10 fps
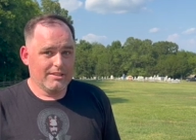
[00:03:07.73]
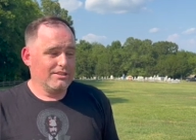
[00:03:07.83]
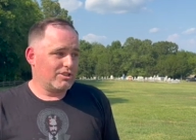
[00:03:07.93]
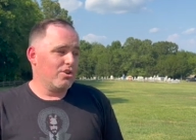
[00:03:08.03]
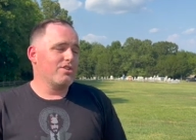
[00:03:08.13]

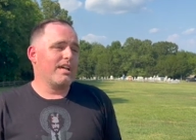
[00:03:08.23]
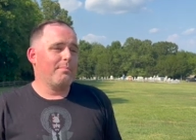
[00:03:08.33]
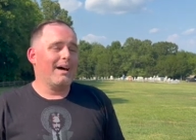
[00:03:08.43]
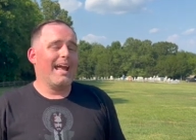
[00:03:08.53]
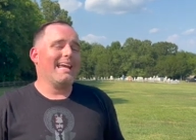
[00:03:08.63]
Sturgis had
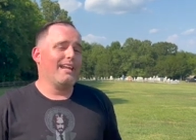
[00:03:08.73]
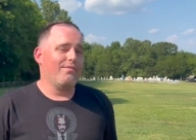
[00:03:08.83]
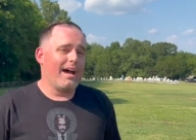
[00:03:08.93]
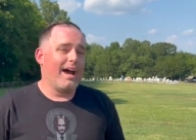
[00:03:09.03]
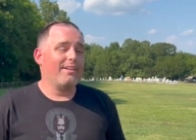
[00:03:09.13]
about
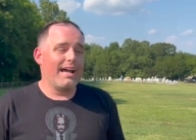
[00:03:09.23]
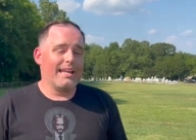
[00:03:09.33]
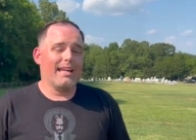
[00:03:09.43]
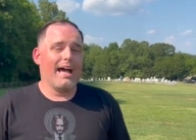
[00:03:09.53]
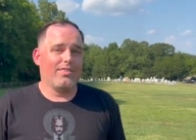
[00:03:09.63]

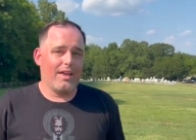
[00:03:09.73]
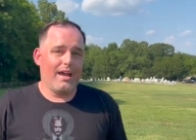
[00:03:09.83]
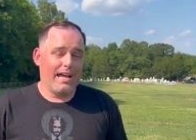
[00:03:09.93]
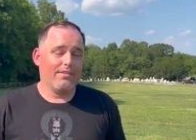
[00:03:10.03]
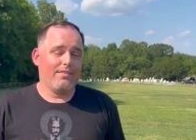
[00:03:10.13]

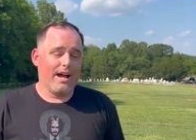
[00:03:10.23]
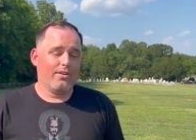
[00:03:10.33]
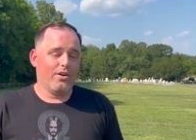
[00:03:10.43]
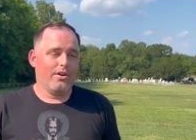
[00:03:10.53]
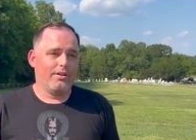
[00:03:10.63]

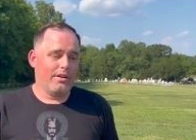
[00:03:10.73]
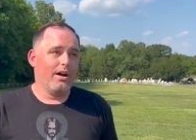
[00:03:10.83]
8,500